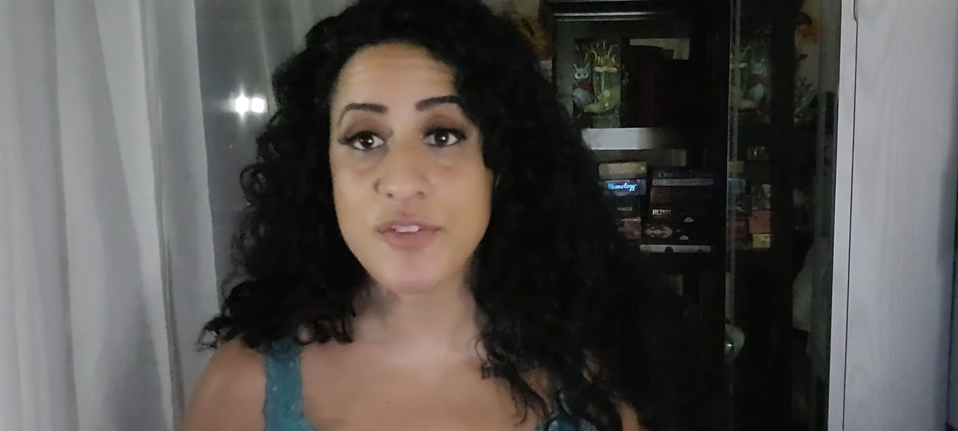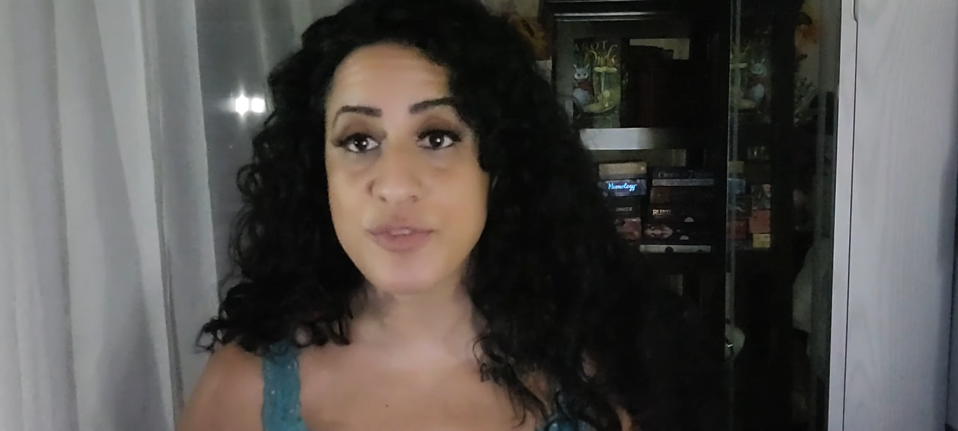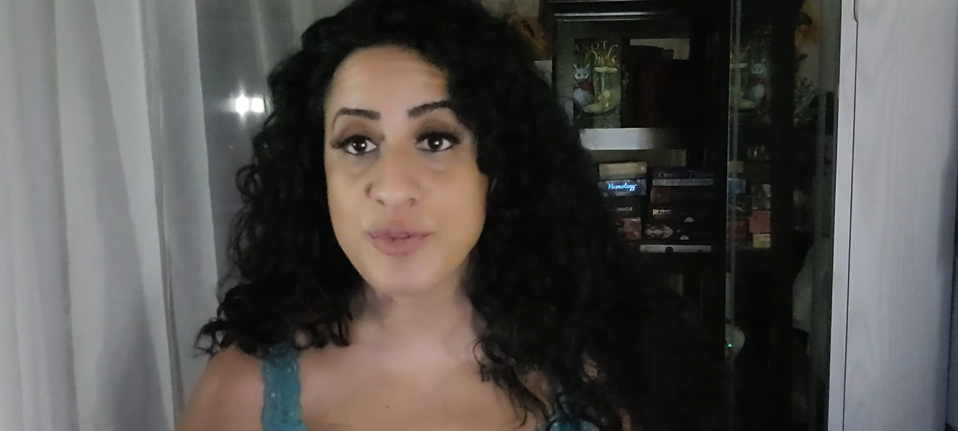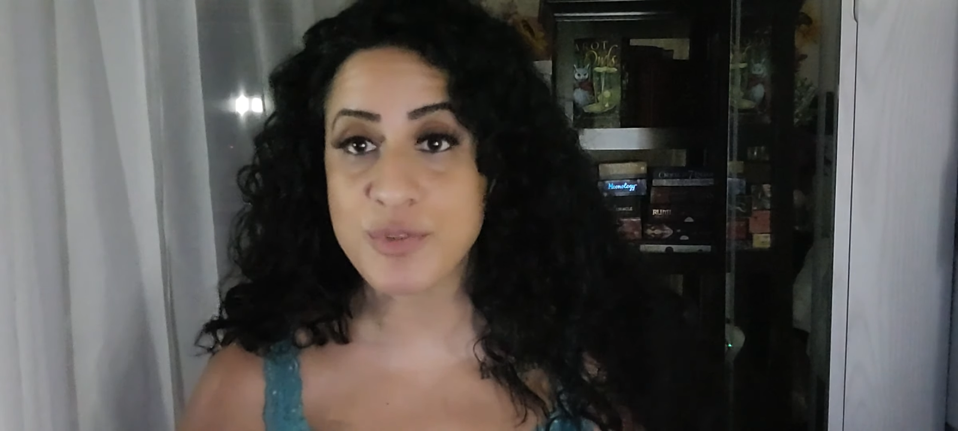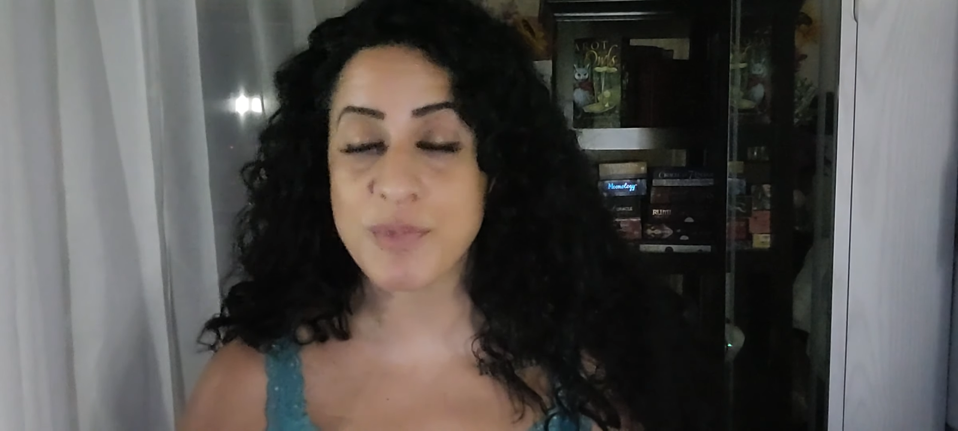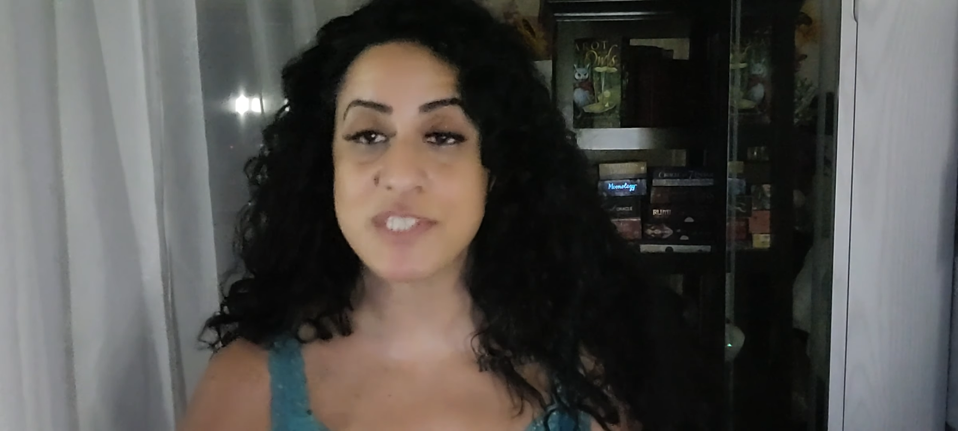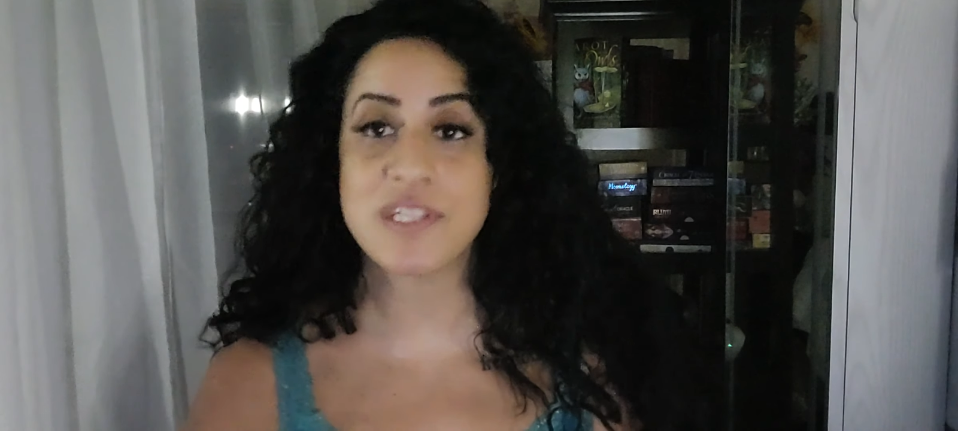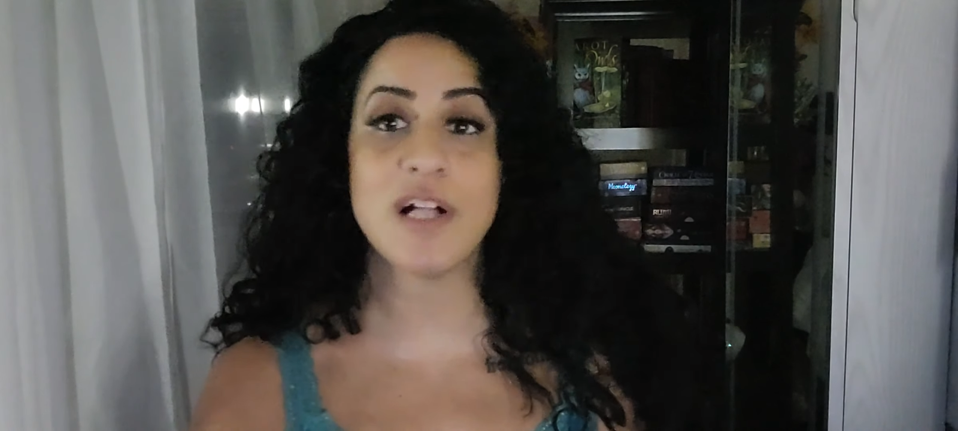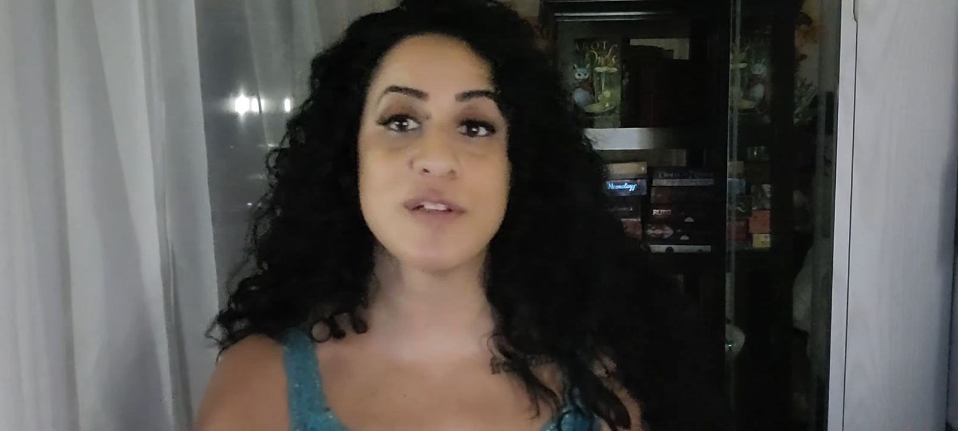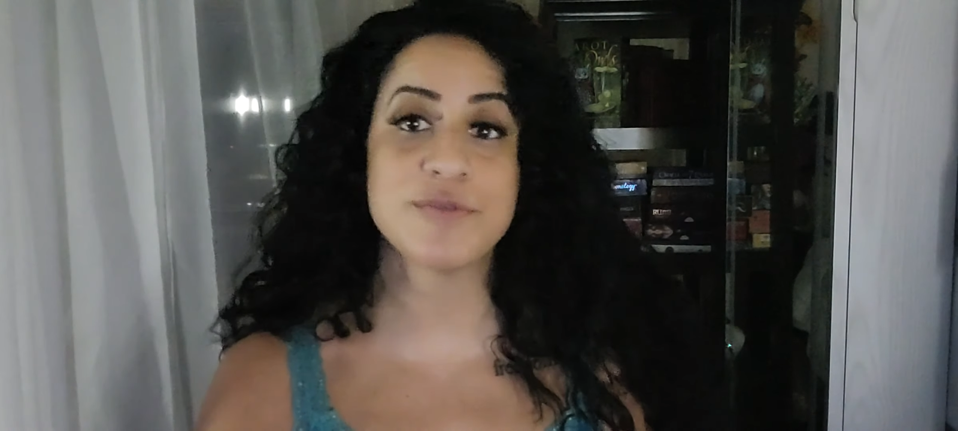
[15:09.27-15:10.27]
through it
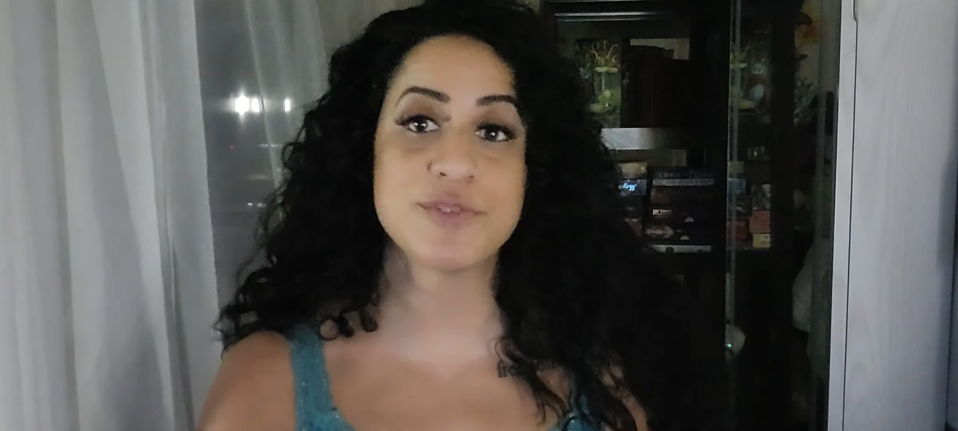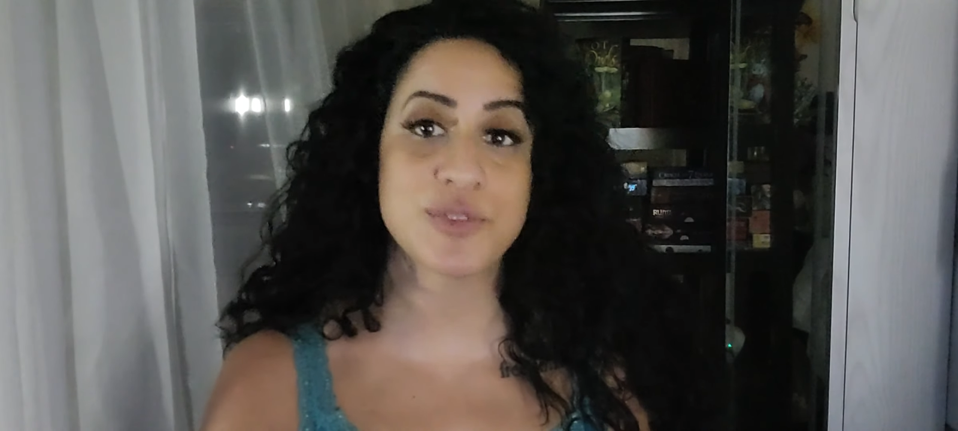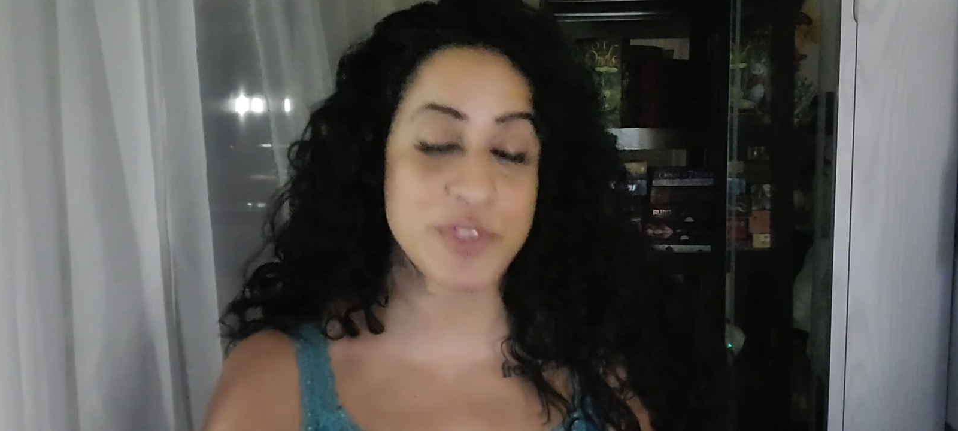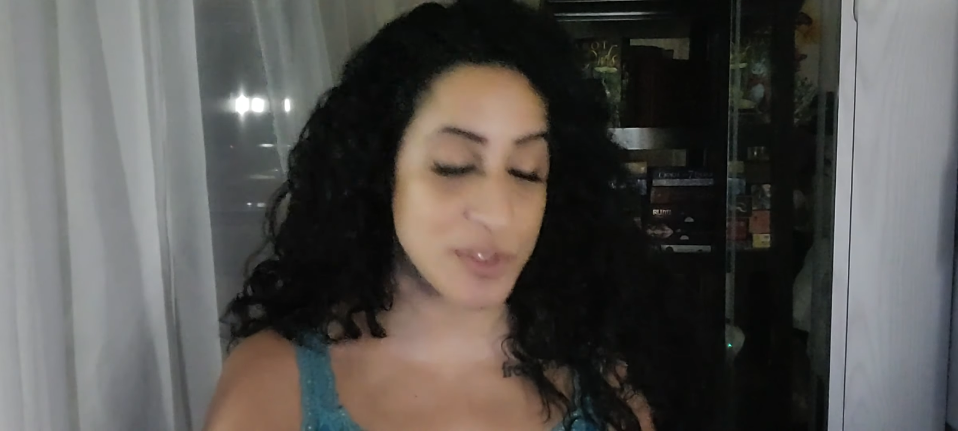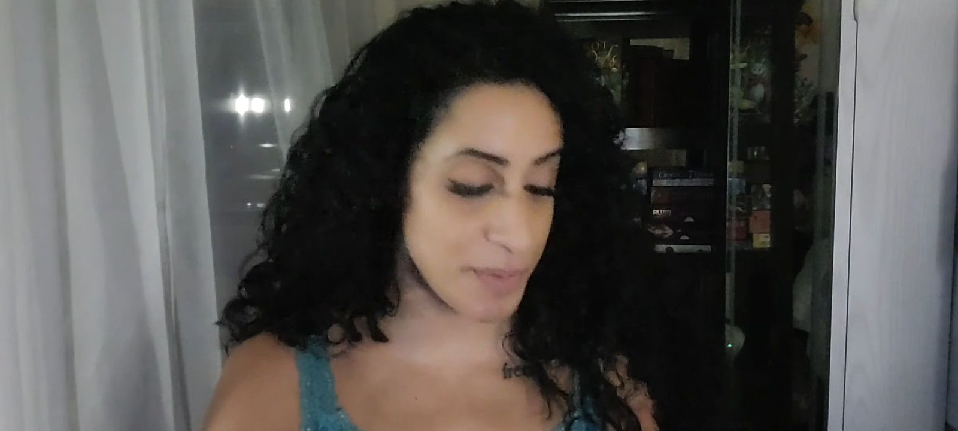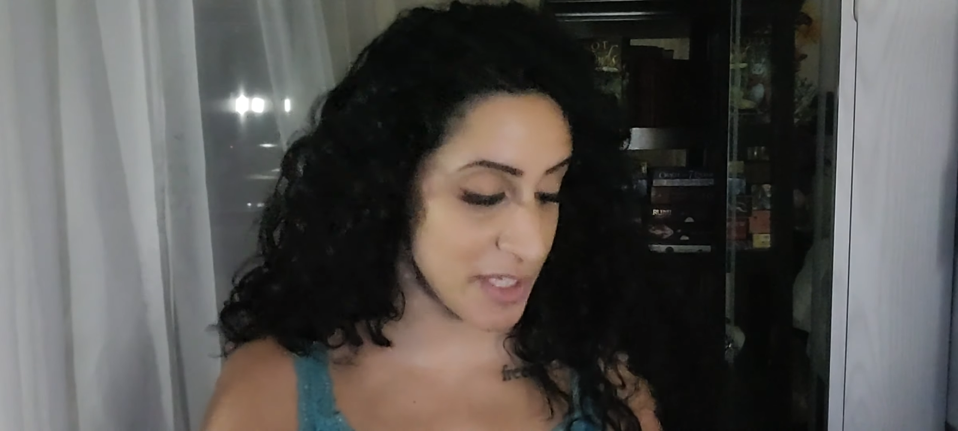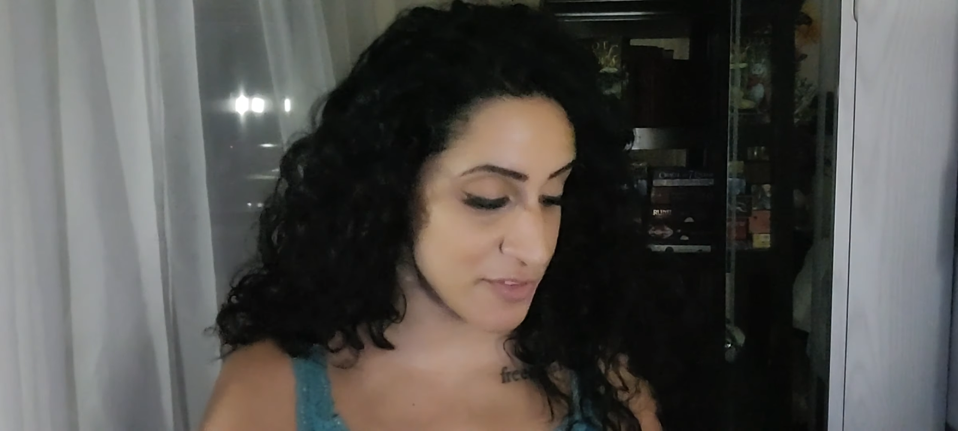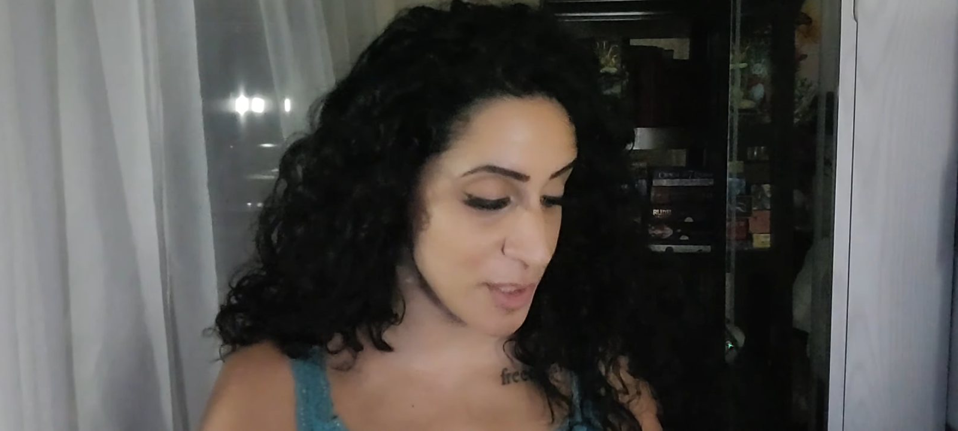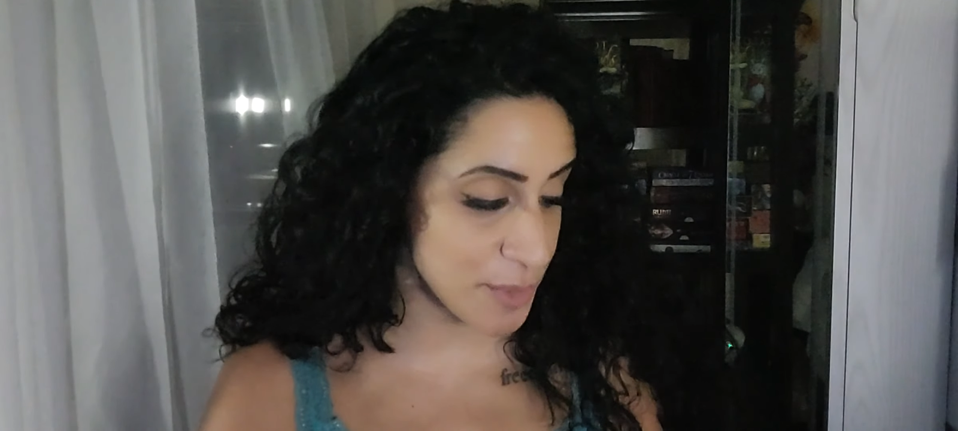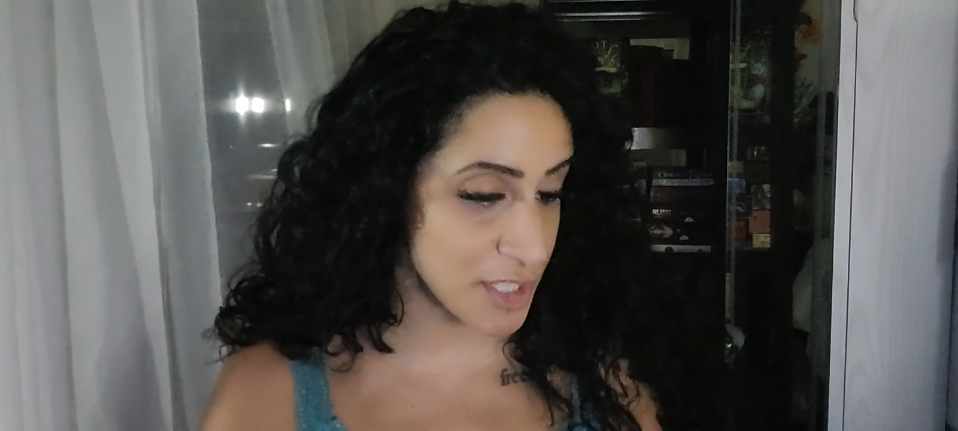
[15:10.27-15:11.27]
myself during the
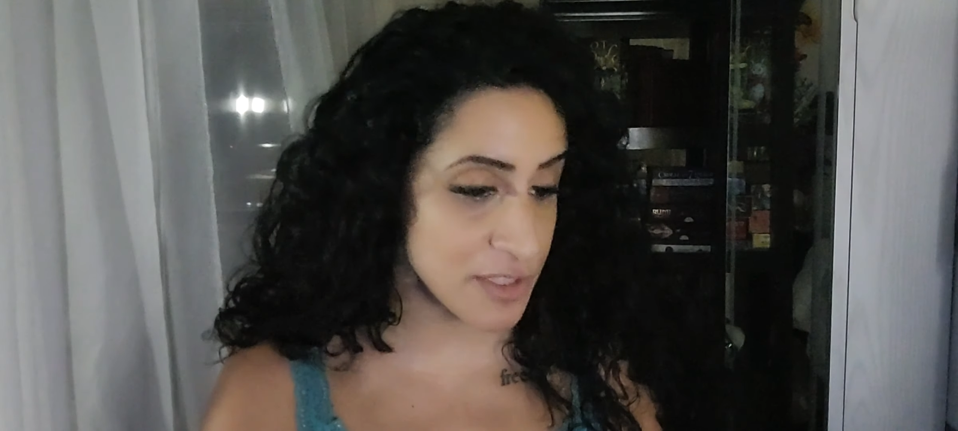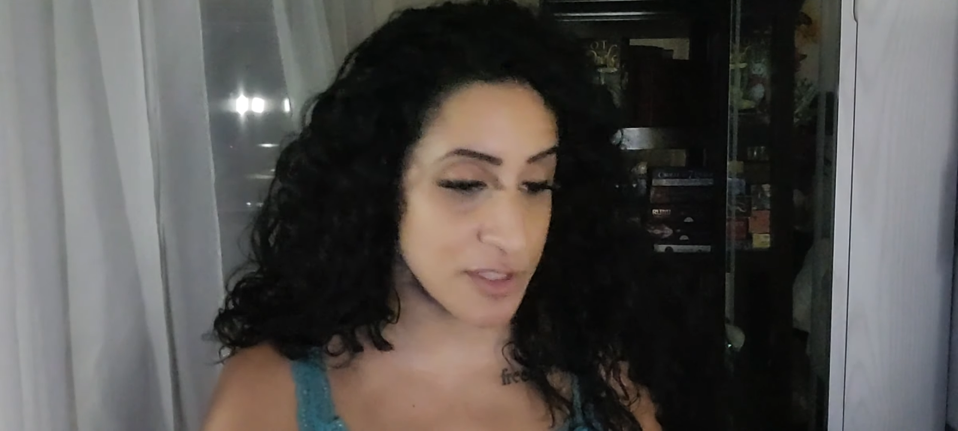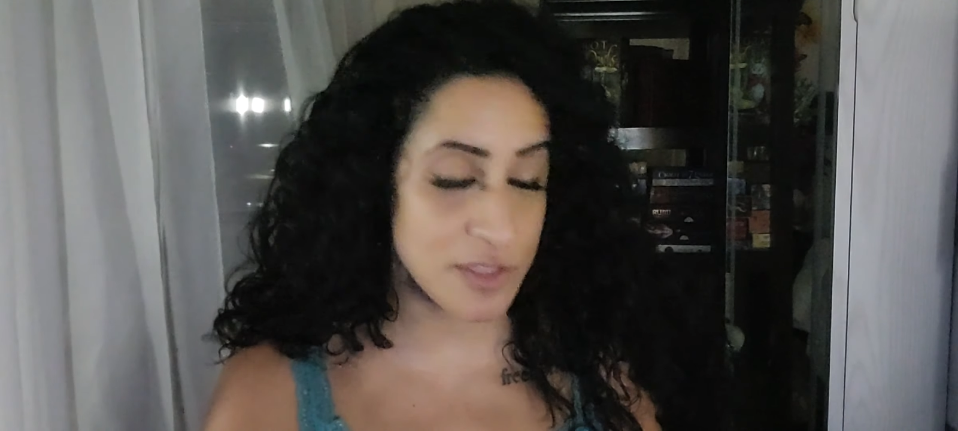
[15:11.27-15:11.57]
pandemic,